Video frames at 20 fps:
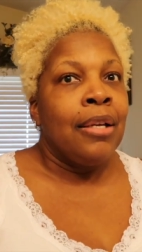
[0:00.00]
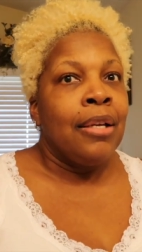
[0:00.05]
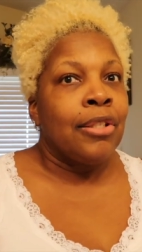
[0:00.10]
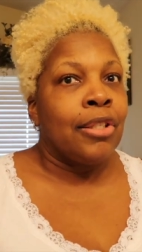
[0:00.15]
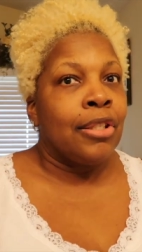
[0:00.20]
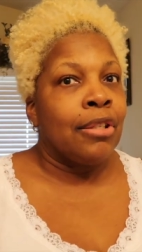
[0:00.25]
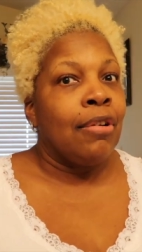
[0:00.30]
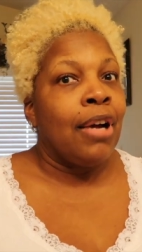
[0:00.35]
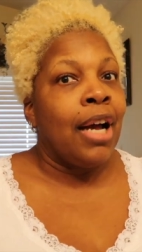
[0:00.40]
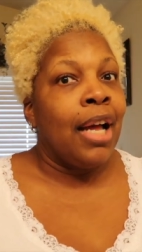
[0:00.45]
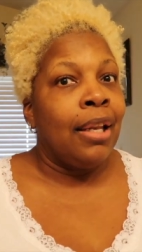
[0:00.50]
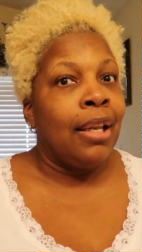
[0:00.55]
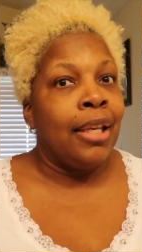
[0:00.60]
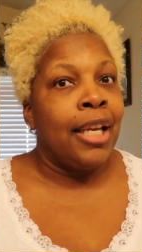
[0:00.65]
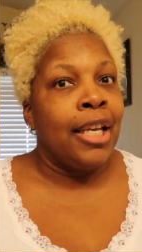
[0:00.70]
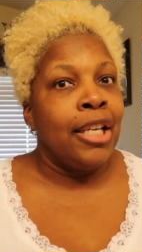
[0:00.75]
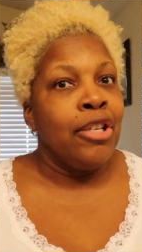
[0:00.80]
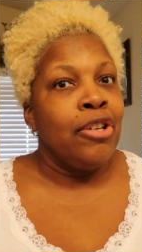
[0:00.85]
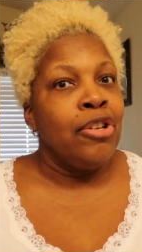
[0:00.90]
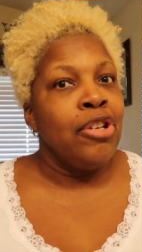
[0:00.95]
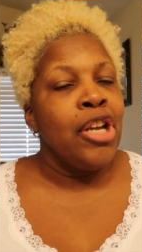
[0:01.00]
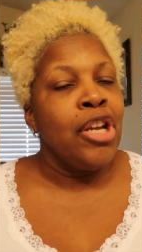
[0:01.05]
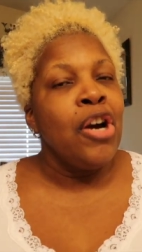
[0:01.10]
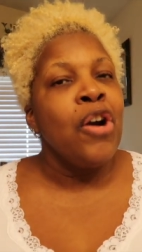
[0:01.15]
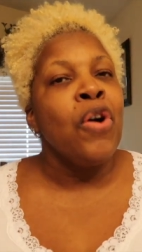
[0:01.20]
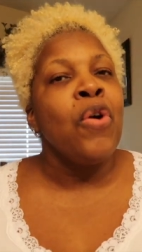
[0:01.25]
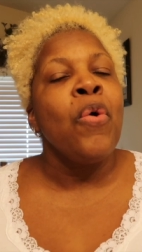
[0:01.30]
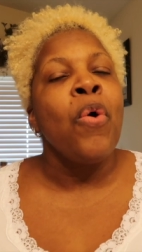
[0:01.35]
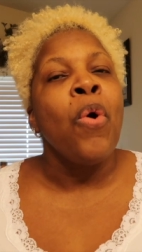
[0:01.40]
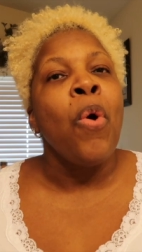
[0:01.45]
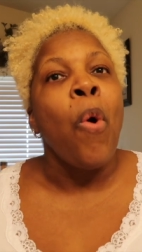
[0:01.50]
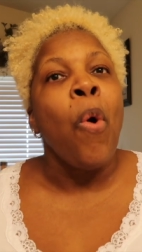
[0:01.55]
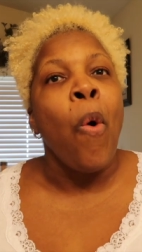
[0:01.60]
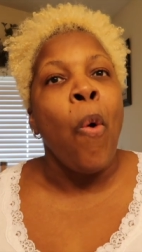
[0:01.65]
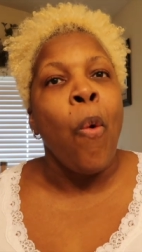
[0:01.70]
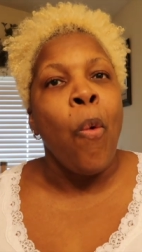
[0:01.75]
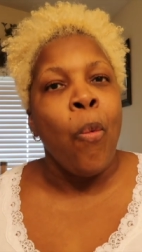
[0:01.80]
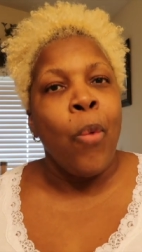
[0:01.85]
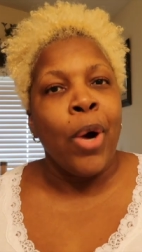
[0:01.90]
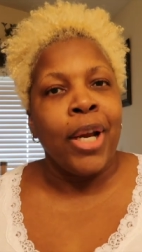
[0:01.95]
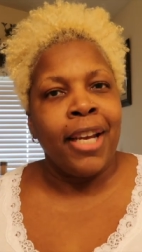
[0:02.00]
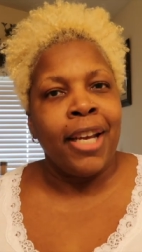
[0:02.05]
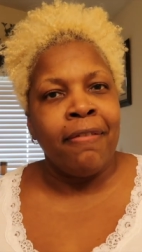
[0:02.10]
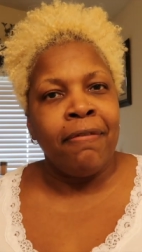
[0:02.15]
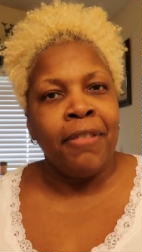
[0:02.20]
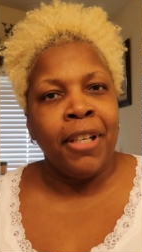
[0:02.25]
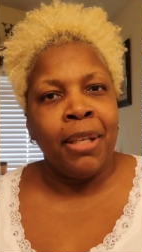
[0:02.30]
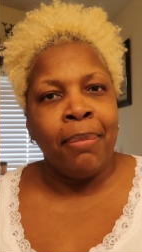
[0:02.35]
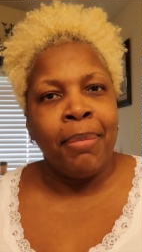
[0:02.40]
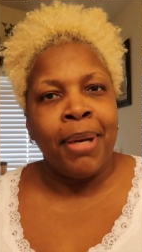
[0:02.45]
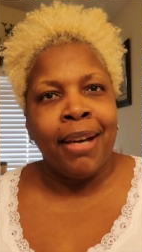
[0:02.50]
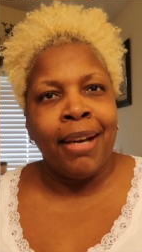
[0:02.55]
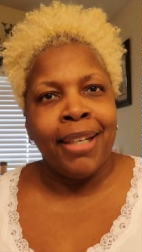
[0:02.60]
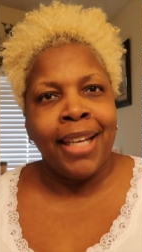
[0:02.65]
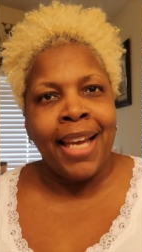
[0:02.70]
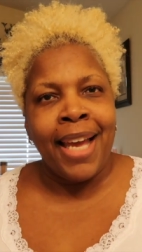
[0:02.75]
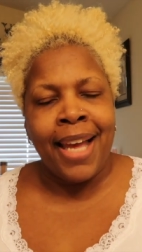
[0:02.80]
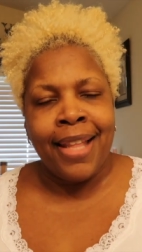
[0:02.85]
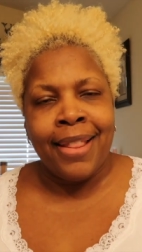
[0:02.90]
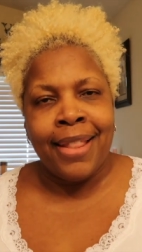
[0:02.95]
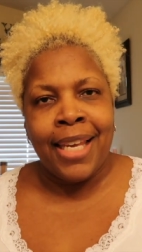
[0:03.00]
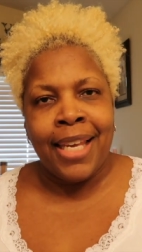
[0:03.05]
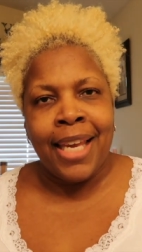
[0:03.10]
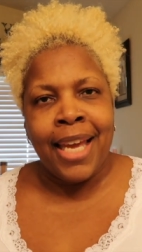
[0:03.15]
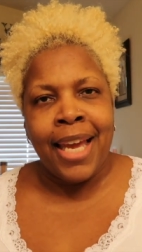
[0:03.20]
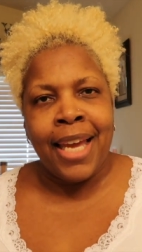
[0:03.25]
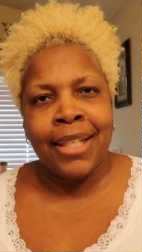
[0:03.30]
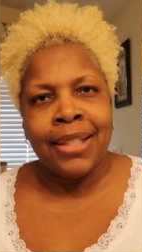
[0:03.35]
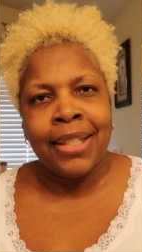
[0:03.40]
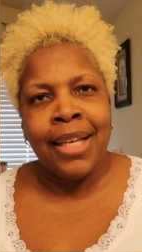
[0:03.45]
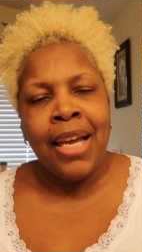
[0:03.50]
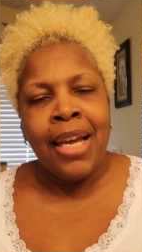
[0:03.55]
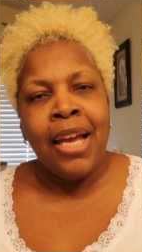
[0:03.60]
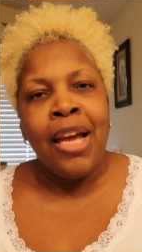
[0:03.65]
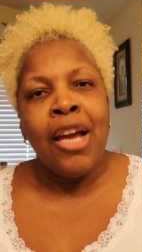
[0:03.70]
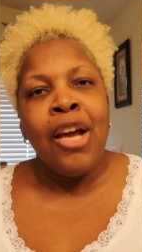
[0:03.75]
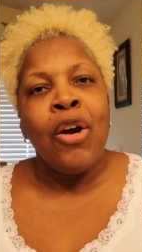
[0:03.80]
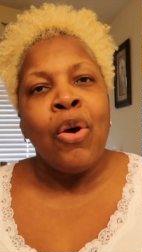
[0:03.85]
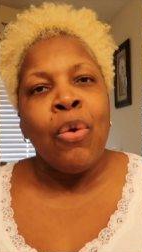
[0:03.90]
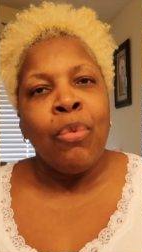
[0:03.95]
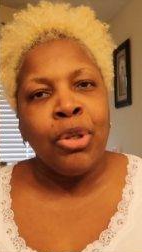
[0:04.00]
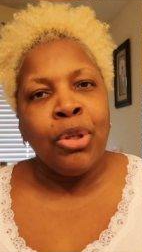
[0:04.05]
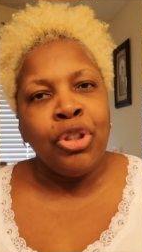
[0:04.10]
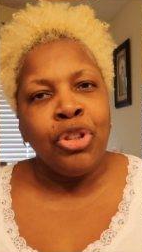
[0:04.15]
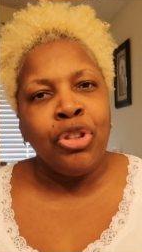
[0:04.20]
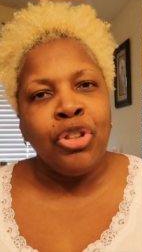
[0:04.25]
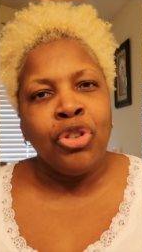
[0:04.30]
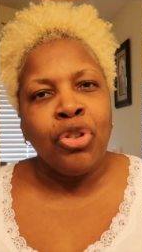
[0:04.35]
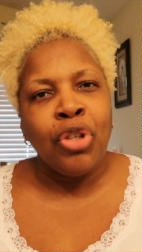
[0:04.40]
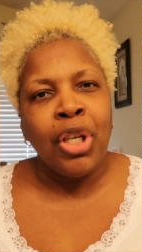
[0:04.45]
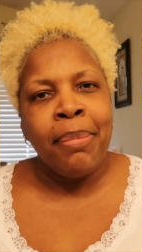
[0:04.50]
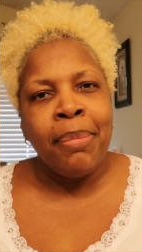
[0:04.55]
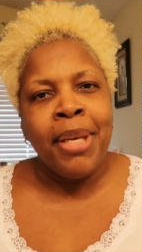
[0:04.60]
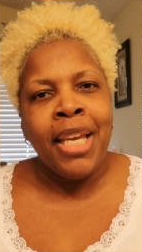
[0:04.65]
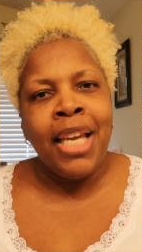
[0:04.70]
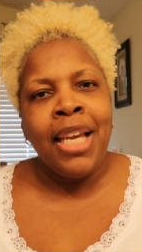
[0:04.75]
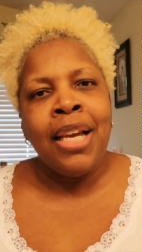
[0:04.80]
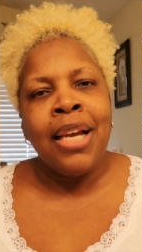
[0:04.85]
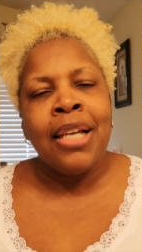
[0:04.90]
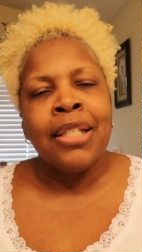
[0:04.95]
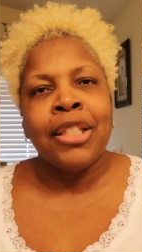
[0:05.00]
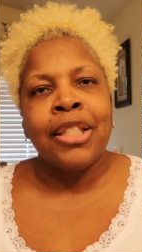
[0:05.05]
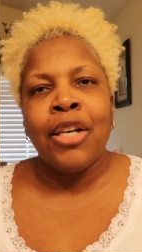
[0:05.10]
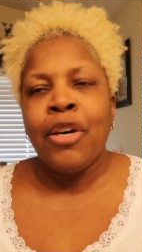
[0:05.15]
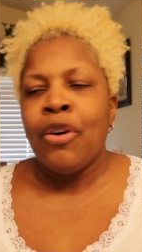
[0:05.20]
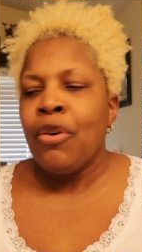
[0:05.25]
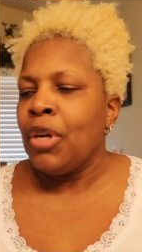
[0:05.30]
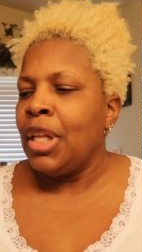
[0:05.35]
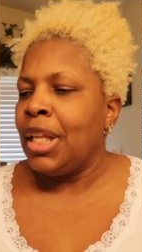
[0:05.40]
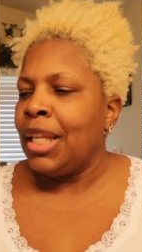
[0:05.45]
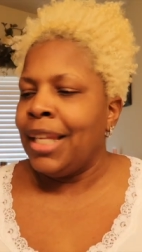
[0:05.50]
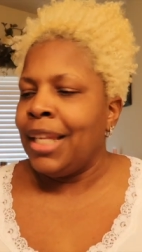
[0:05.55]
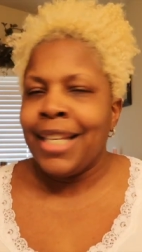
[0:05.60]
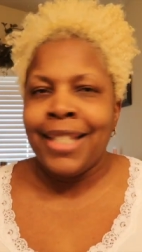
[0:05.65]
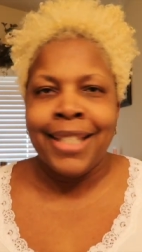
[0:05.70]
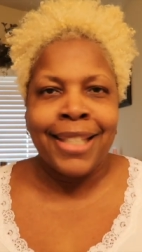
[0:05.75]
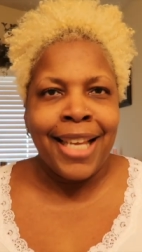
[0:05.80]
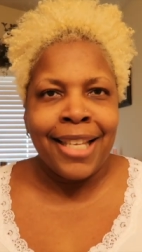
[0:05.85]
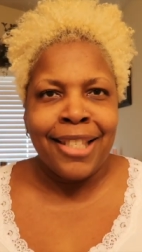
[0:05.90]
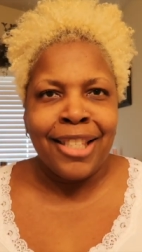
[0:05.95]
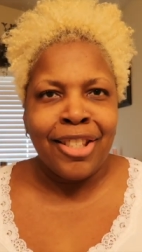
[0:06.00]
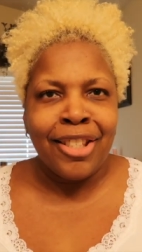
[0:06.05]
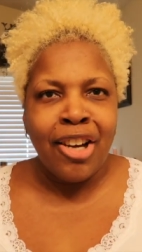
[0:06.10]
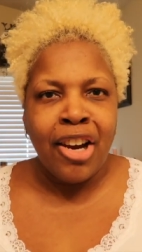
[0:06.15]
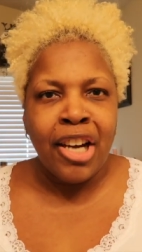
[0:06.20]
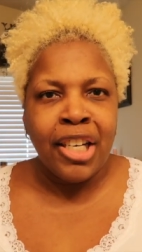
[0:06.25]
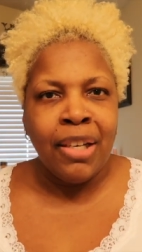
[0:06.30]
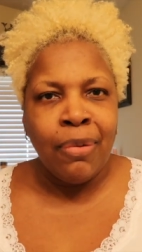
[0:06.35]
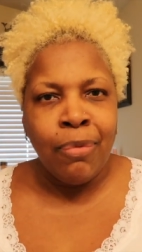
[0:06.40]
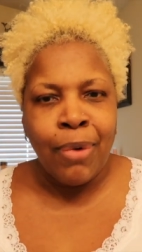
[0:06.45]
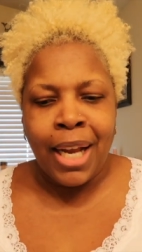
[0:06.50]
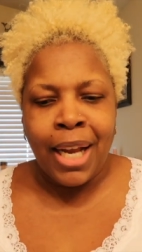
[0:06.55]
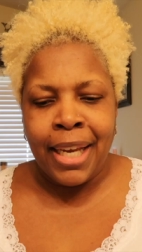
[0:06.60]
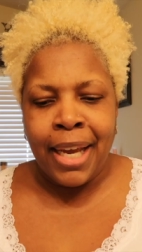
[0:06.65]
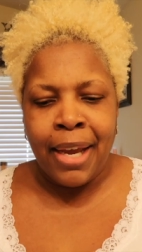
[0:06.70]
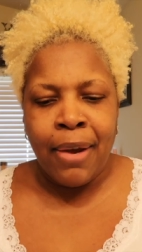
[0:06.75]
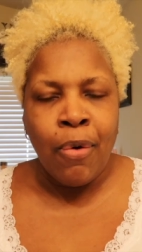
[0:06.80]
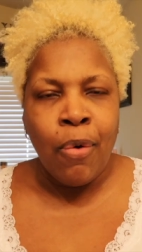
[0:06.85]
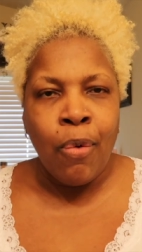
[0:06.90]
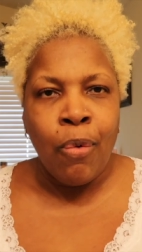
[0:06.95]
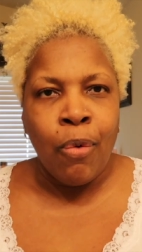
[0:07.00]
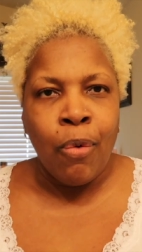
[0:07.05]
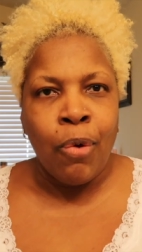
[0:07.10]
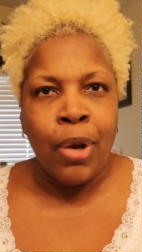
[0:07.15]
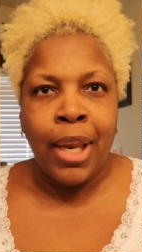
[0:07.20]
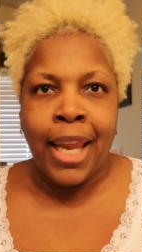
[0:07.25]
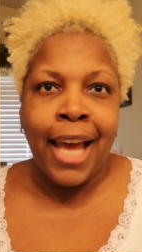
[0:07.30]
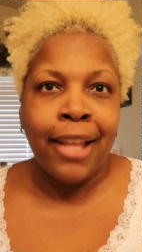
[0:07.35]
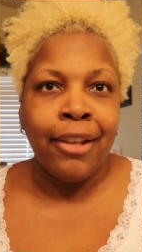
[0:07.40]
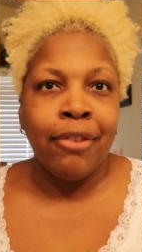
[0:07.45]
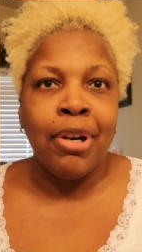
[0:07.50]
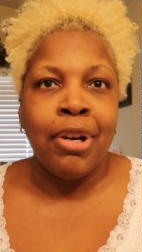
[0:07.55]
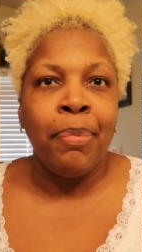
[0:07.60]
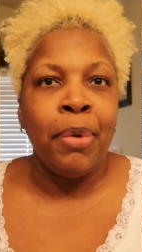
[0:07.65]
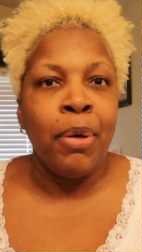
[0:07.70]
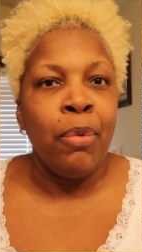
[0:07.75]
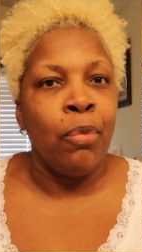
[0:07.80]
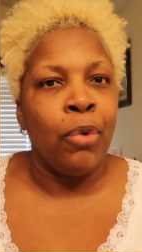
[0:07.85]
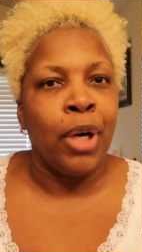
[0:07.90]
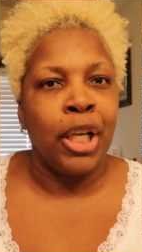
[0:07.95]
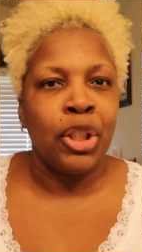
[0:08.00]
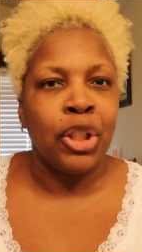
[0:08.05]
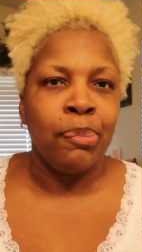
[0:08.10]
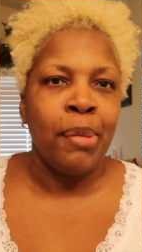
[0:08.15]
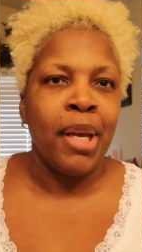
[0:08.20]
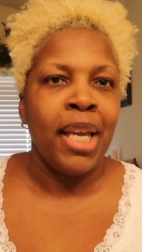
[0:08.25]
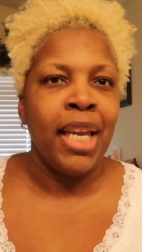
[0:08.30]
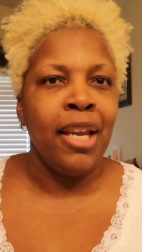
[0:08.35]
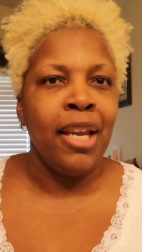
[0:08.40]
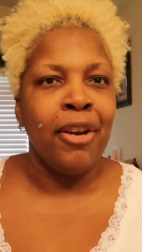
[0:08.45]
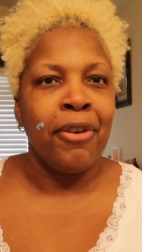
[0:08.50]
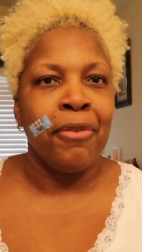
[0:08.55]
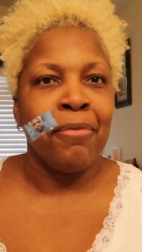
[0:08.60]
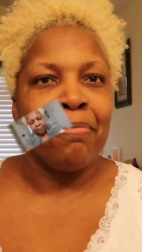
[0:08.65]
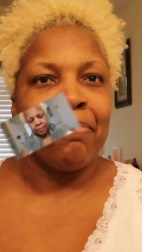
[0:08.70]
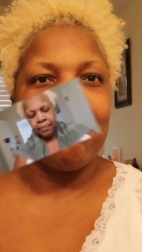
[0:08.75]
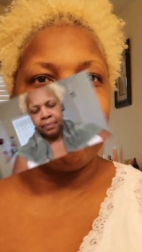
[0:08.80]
So I'll let you know what I feel about it at the end. Won't you join me? So let's get started while I lather up and wash my hair.